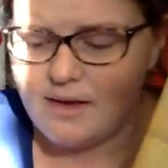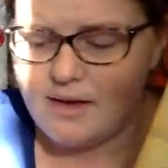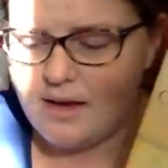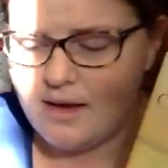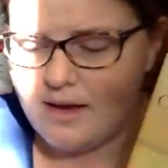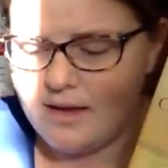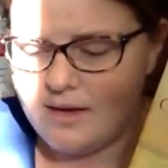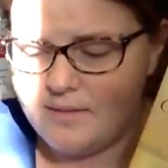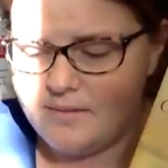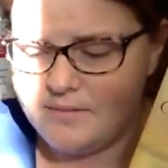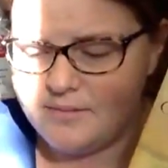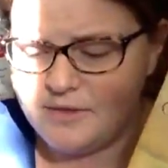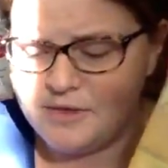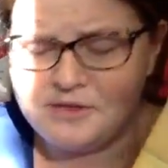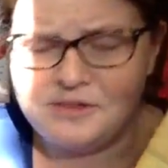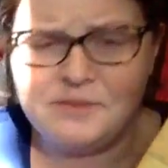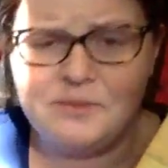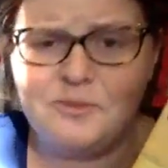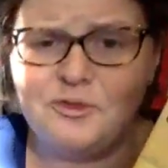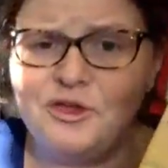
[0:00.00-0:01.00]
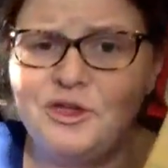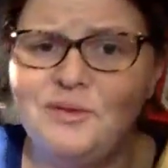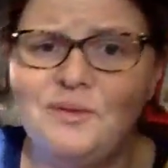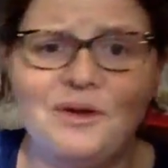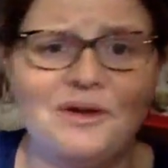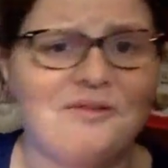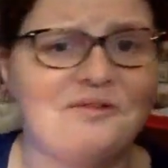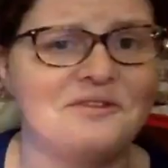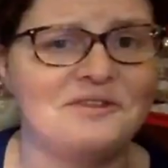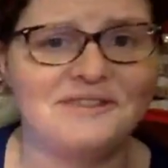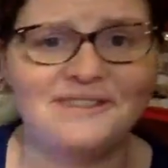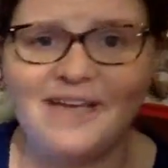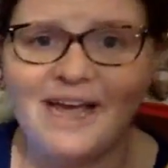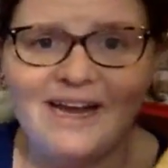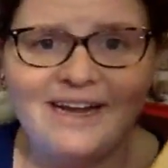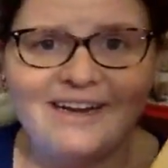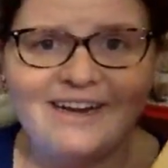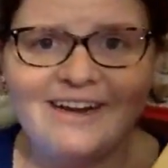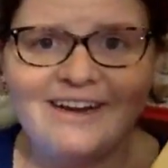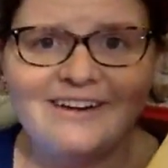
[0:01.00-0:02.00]
There are some really wonderful
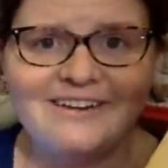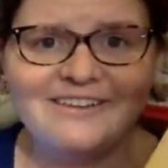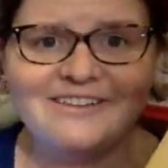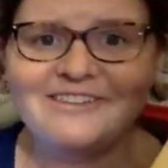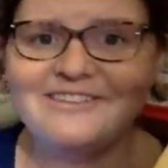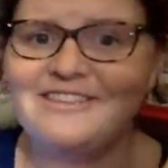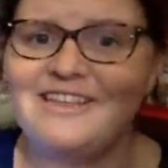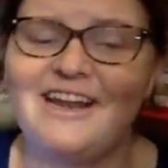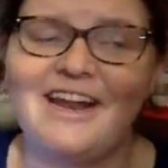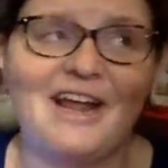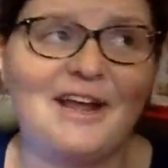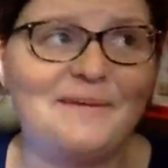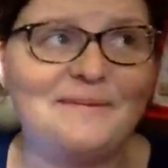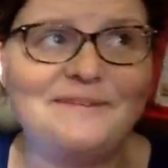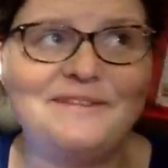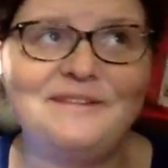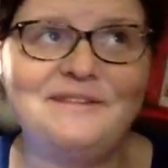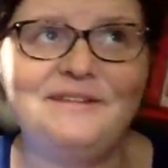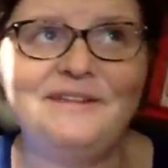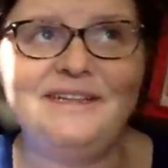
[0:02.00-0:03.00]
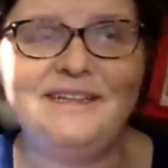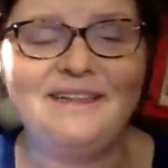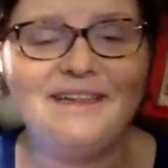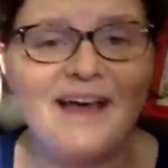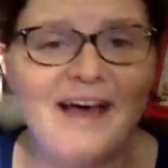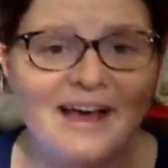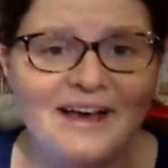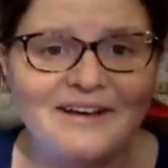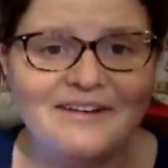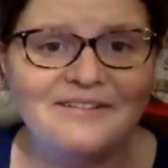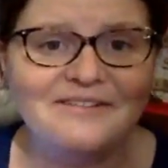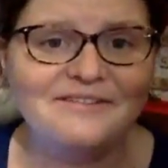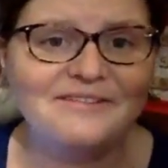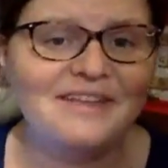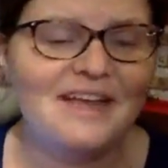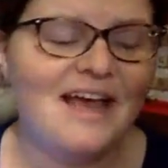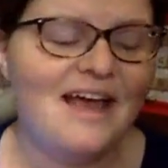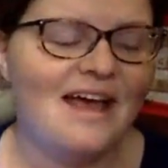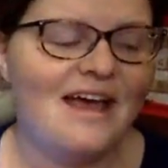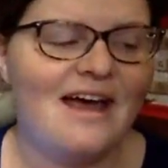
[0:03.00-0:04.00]
side characters that I absolutely loved,
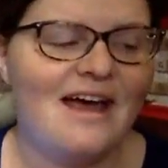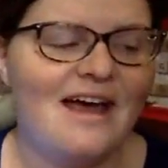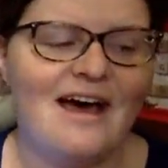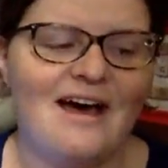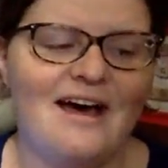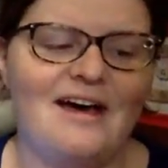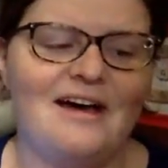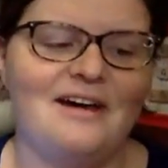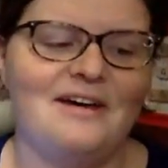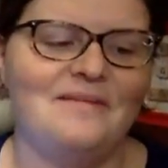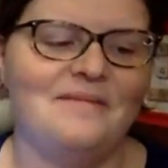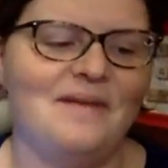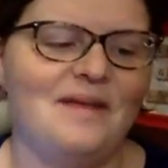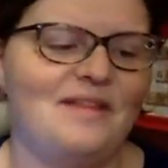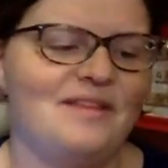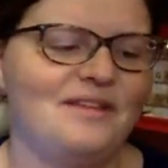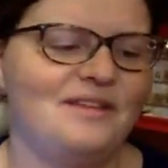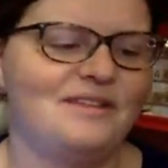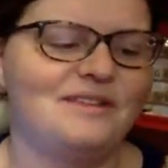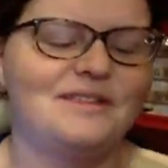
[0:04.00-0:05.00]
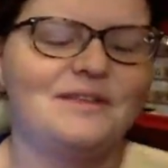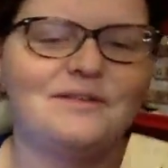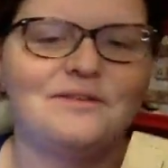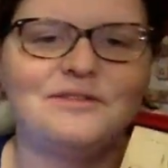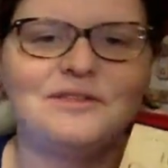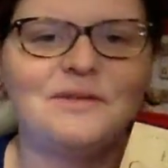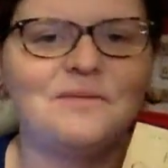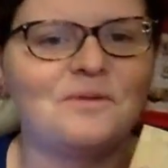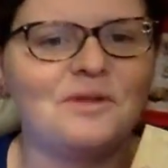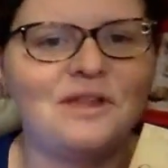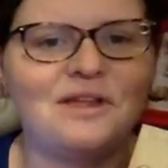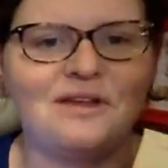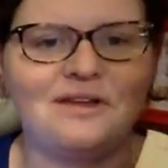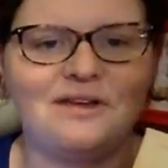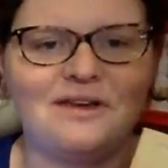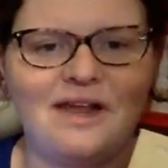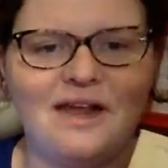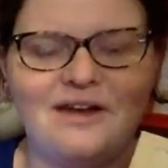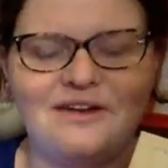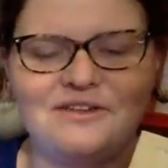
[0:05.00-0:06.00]
and there's some really
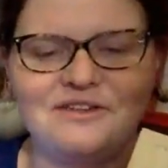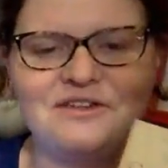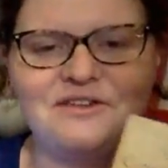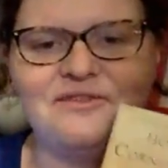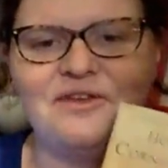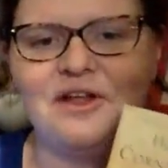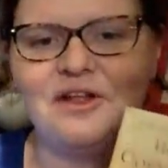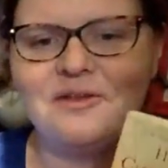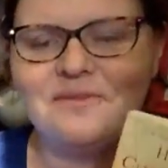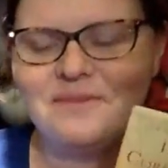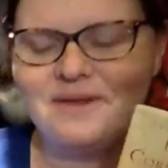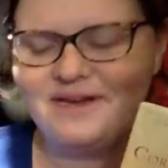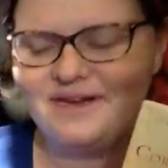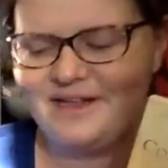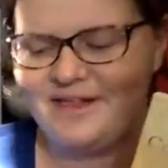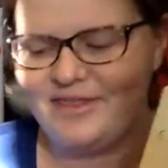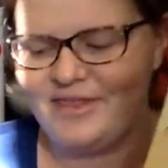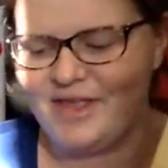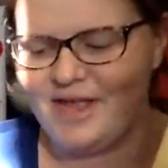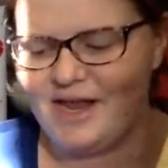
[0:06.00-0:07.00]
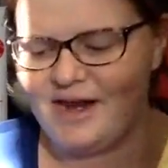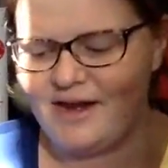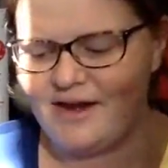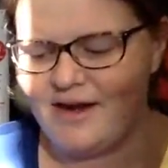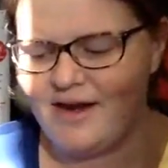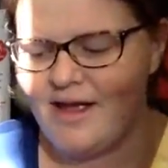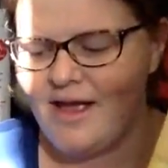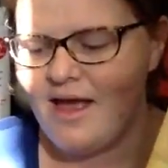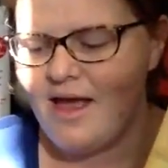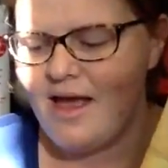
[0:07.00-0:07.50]
good character development in there.